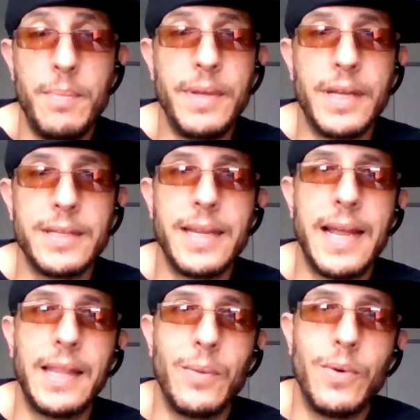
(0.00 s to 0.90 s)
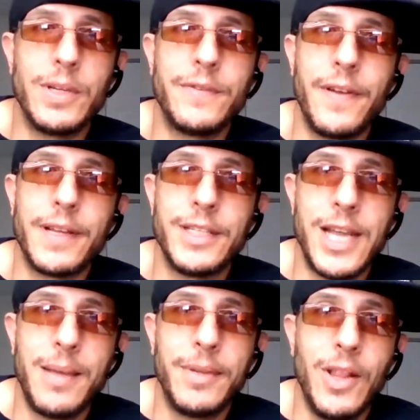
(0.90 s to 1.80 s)
Because they got the worst fucking
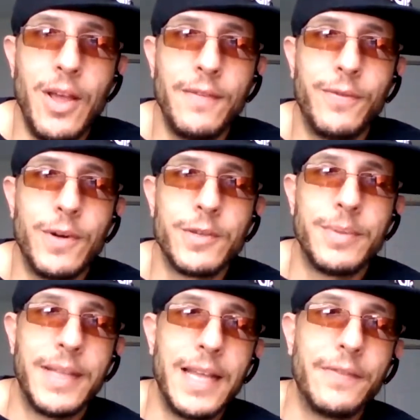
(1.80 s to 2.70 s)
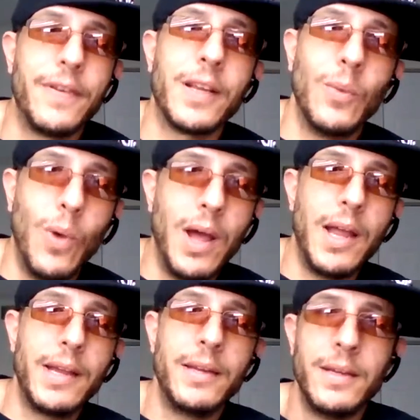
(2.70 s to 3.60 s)
job in law enforcement. That's fucking
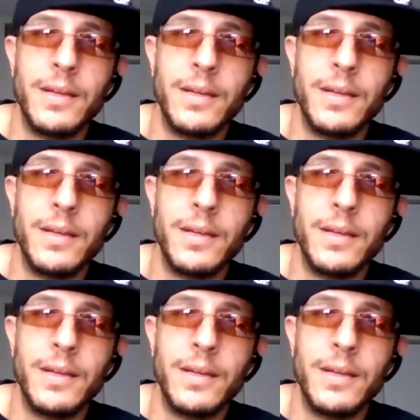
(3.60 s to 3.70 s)
why.